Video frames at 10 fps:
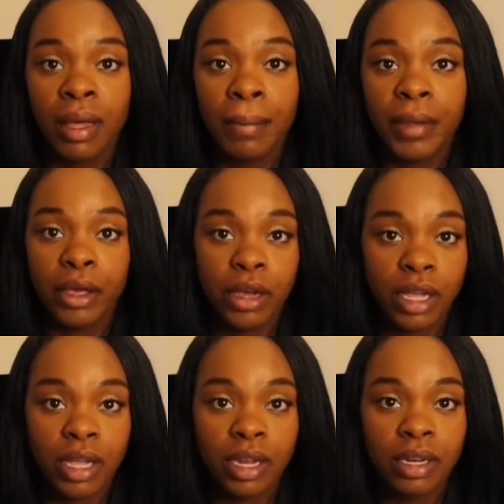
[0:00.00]

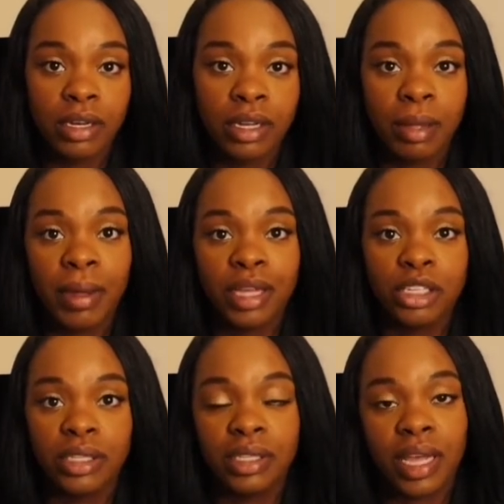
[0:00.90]
period. The
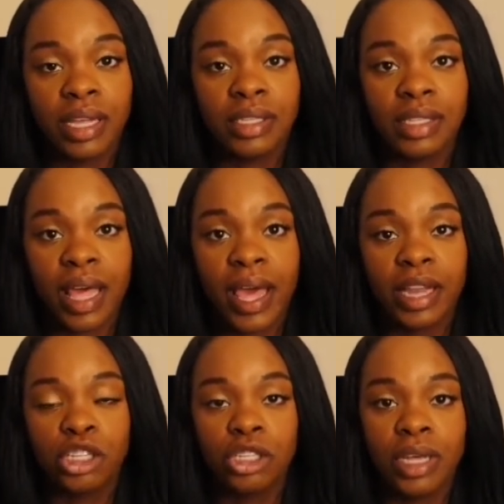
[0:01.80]
patient states
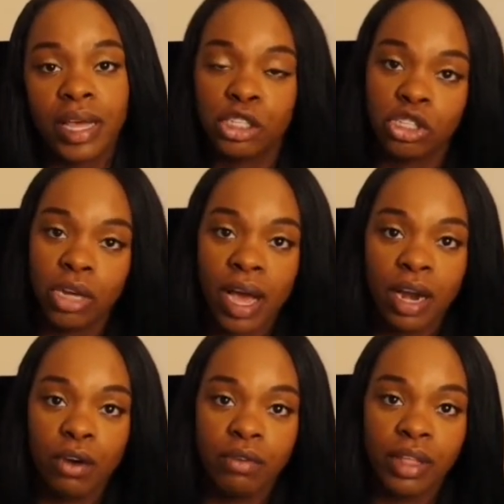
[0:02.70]
that she has tried
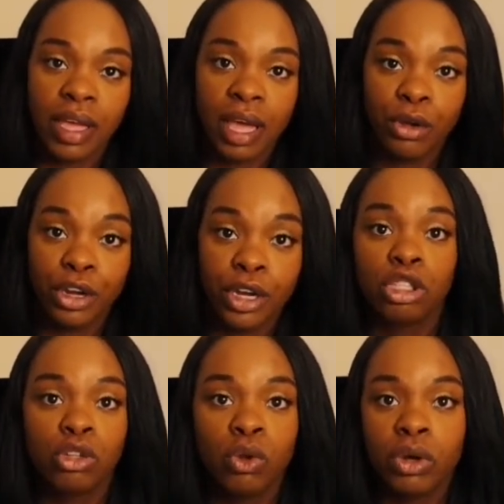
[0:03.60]
over-the-counter
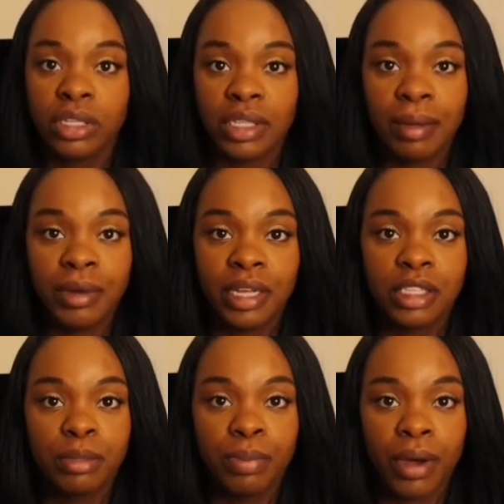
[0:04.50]
chloroseptic
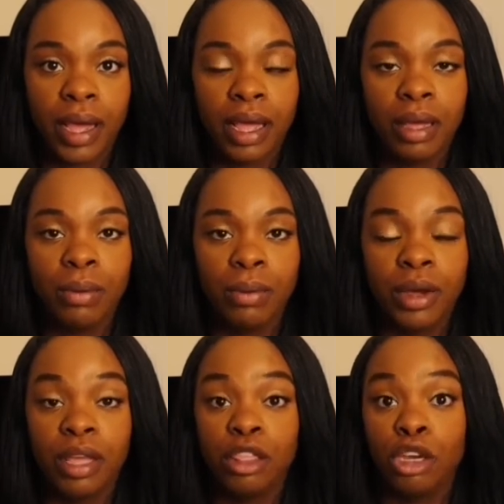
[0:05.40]
spray
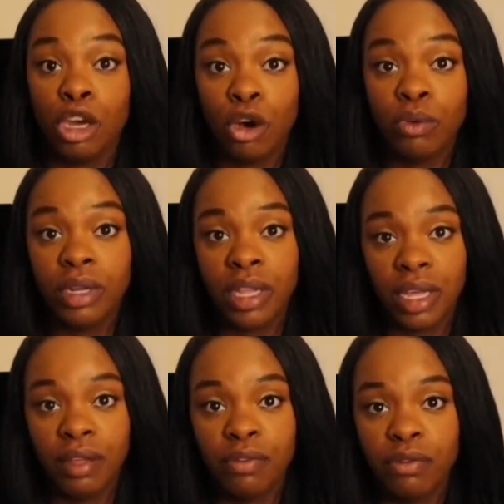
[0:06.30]
with no
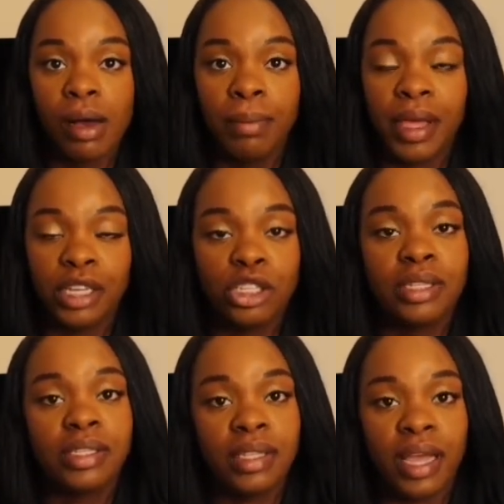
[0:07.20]
relief. Patient
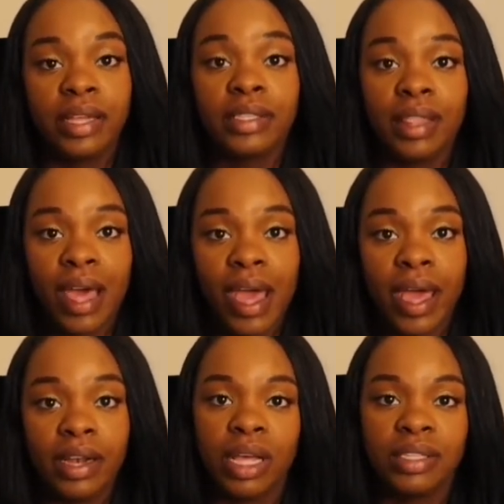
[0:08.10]
states
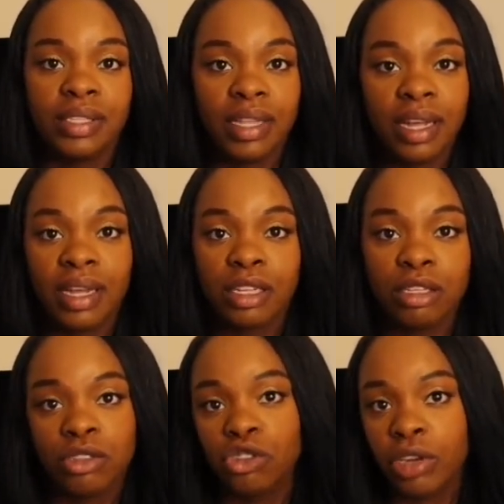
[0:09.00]
that acidic
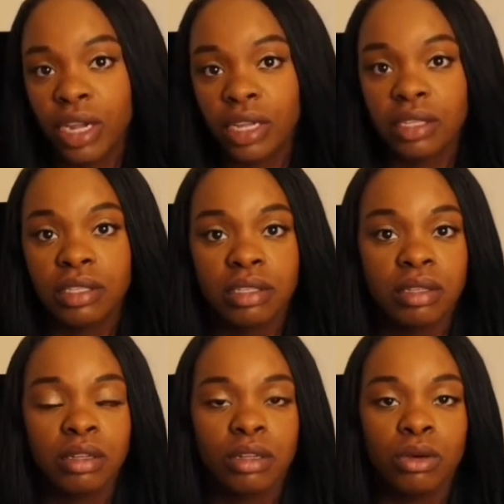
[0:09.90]
drinks
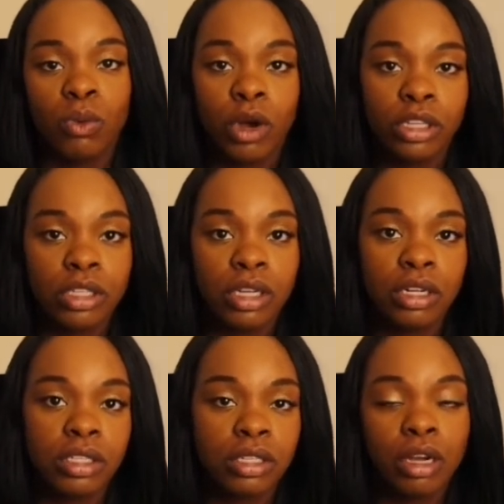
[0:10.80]
worsen
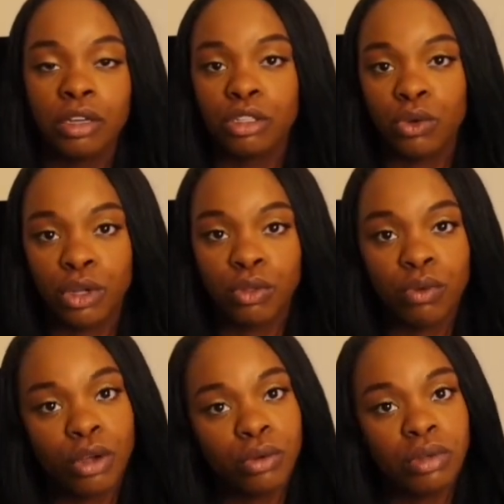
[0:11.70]
her sore
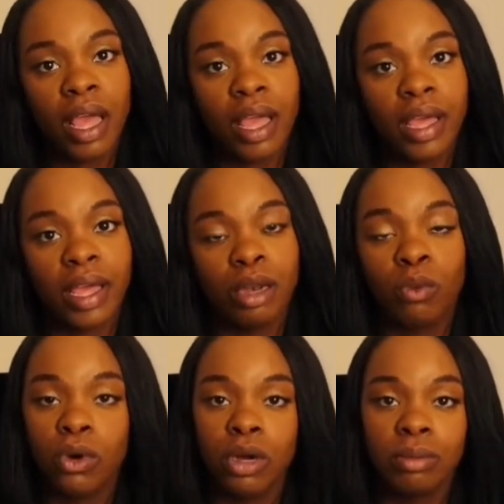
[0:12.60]
throat, and
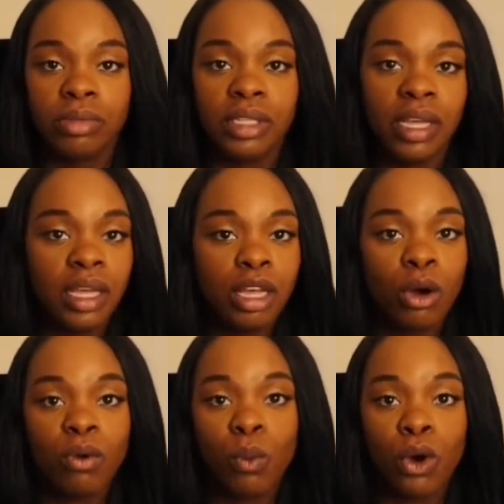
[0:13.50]
warm tea
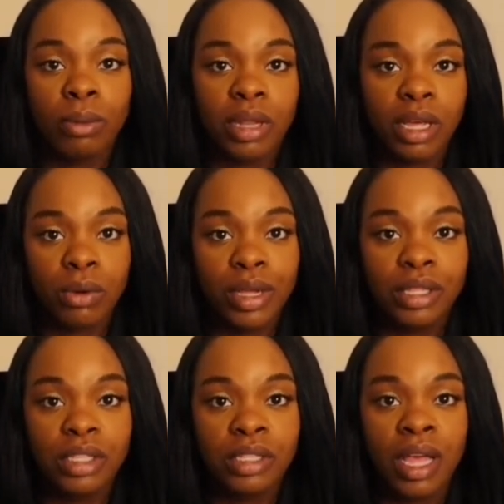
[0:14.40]
or warm
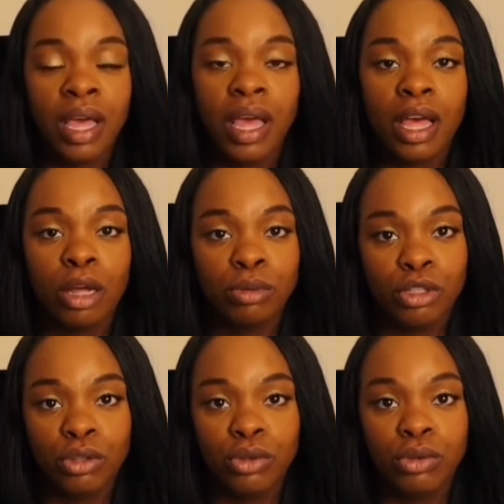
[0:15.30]
liquids help
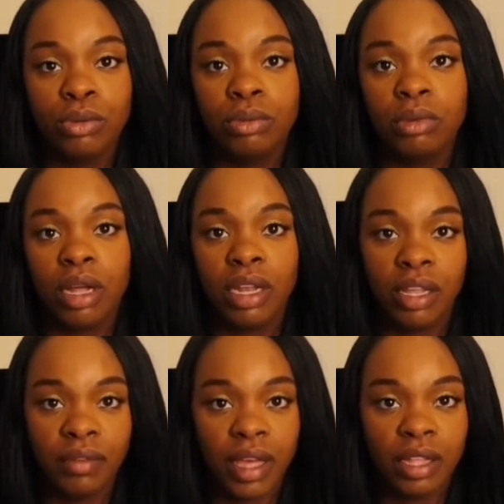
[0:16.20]
to
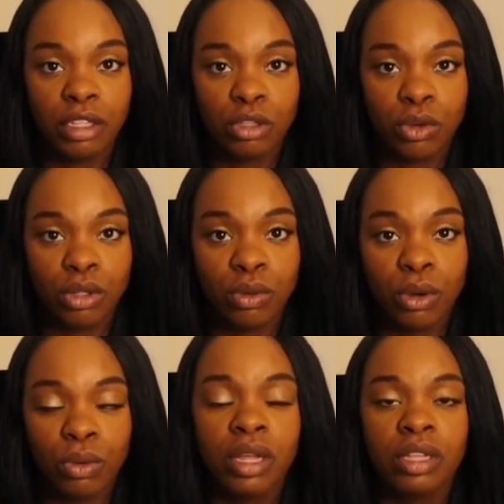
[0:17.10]
alleviate the sore
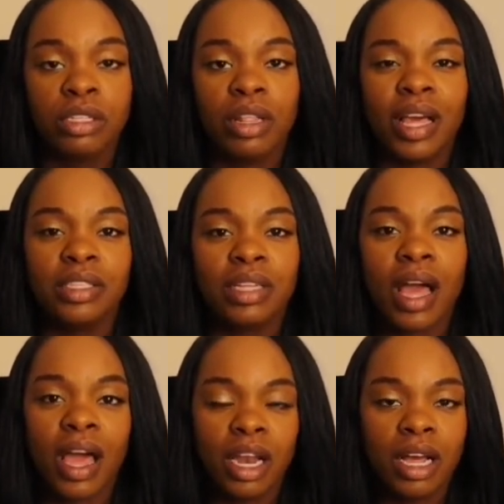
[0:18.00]
throat. So that's
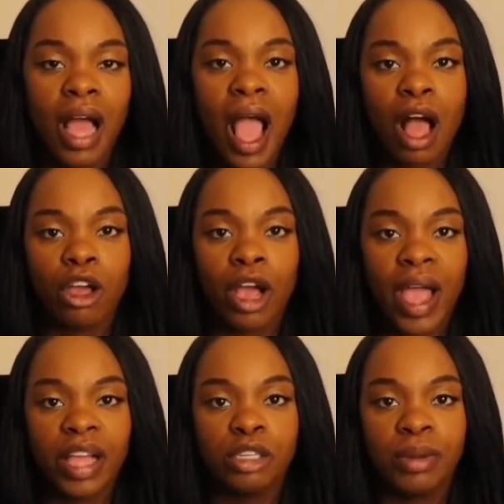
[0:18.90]
kind of how your
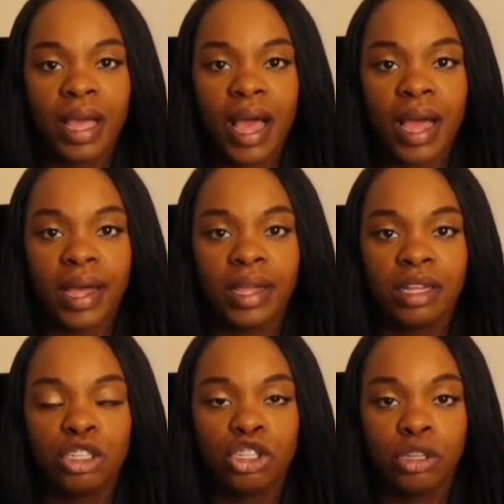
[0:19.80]
HPI
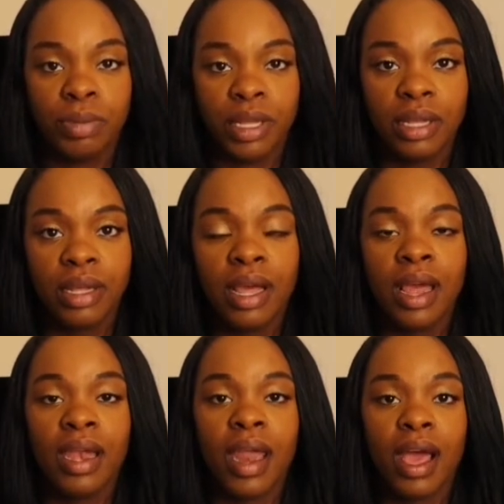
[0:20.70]
should be.
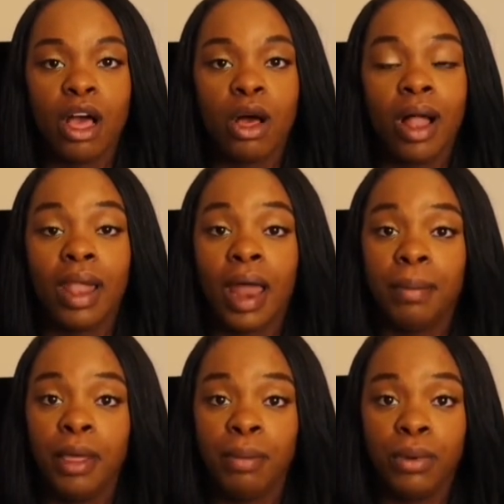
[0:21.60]
Now, a lot of
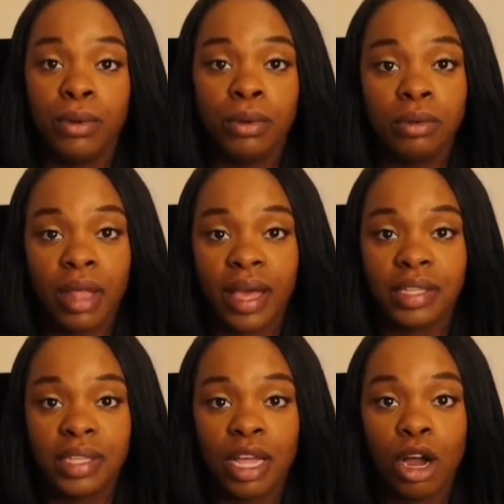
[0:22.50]
people, like I
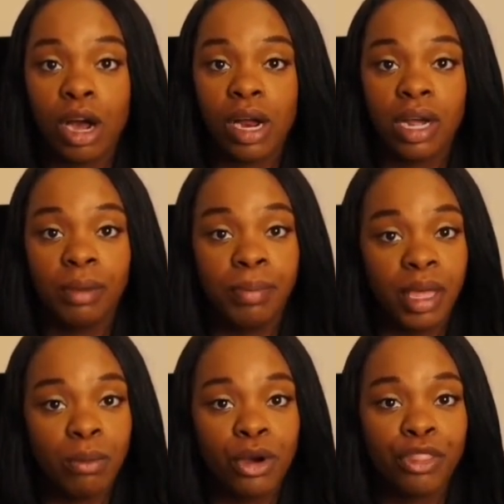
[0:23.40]
said, are a
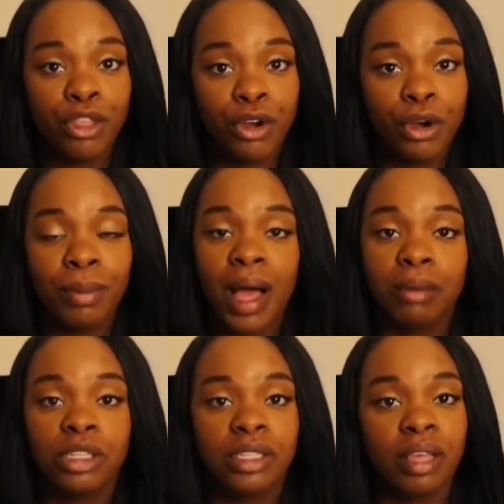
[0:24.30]
bit more thorough, but
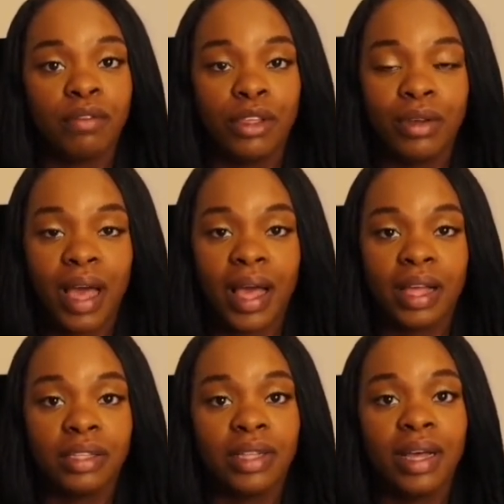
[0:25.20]
I'm just giving you
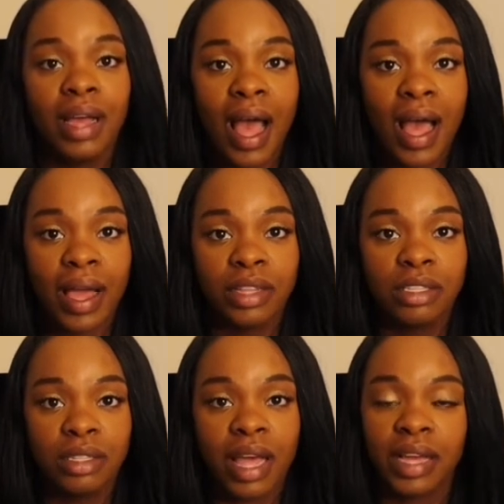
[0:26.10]
guys a guide,
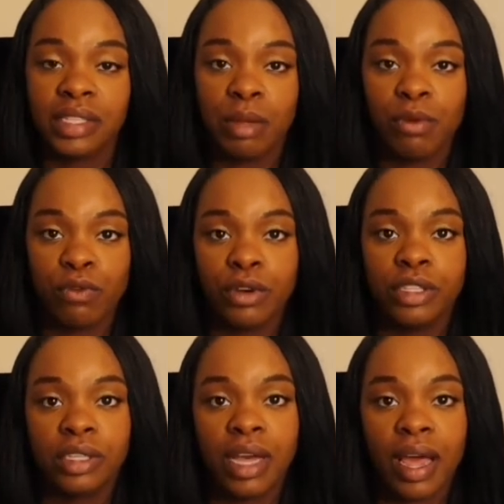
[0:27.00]
like I said before,
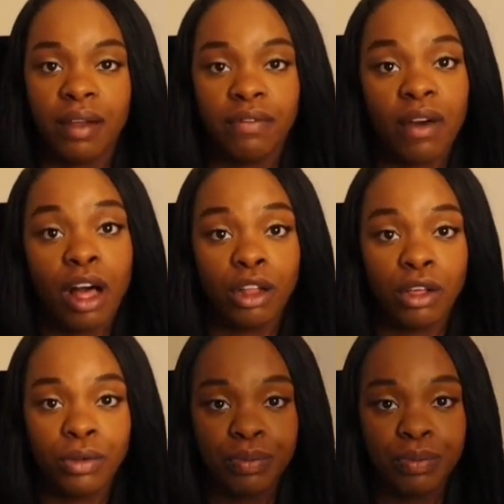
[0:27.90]
to kind of follow.